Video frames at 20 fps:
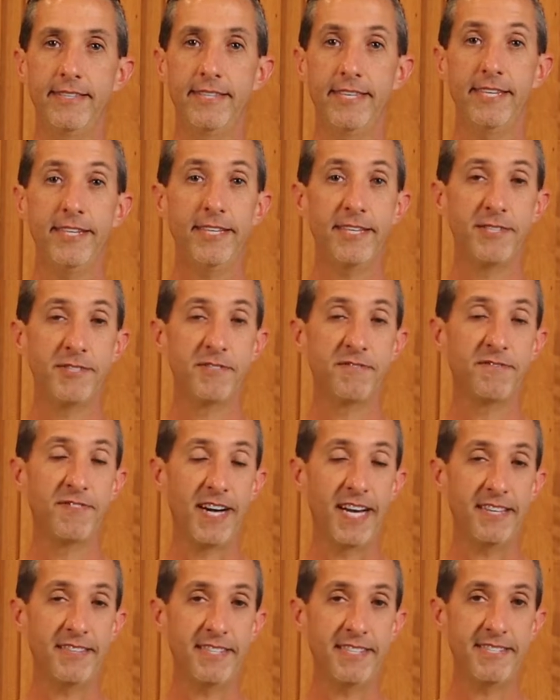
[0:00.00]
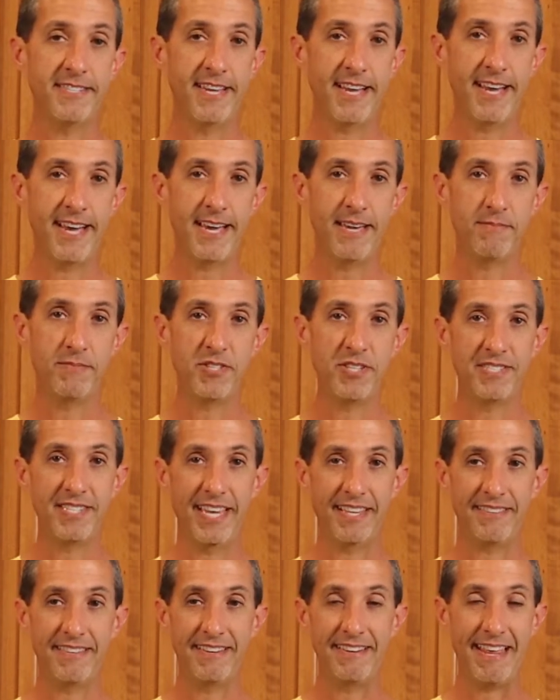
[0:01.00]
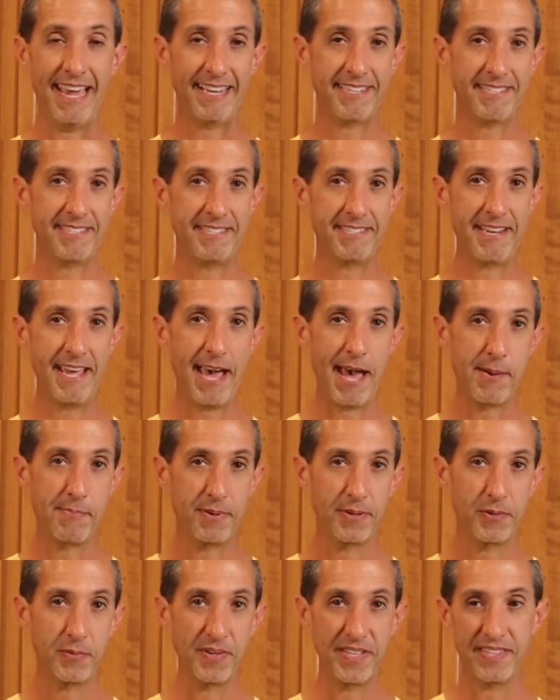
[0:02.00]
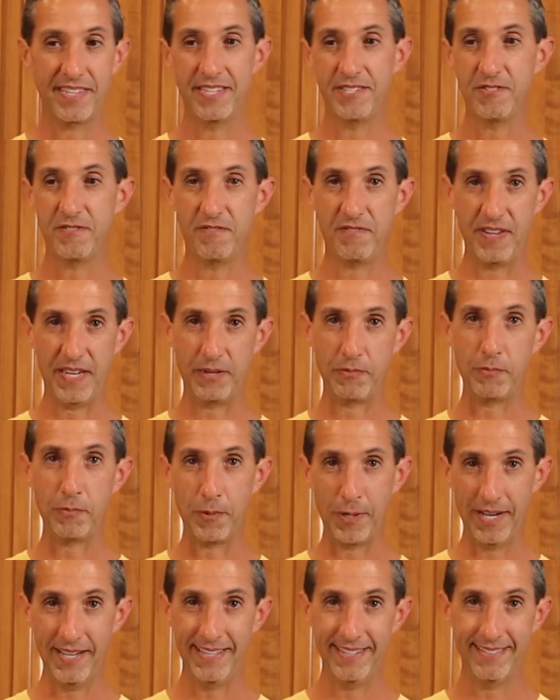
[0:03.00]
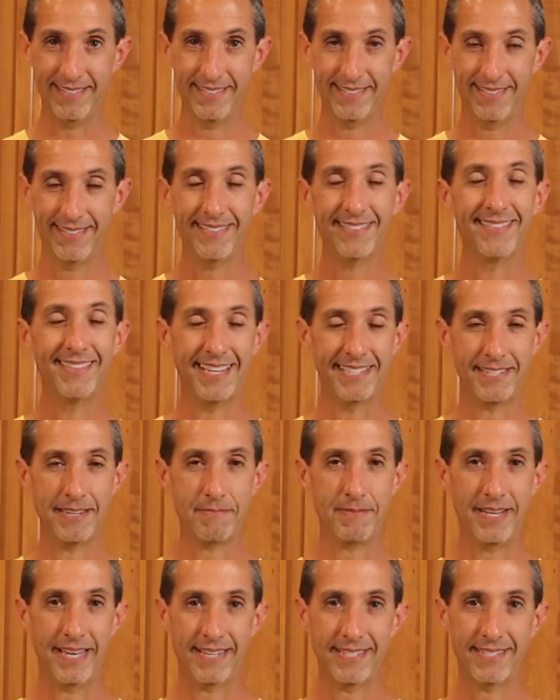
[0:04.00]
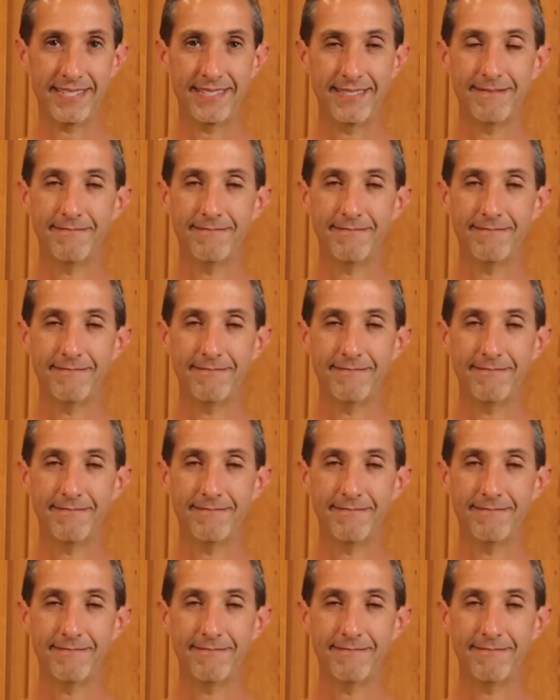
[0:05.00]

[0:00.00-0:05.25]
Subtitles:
It is finally time to take the next step with this fig wine. That's up next.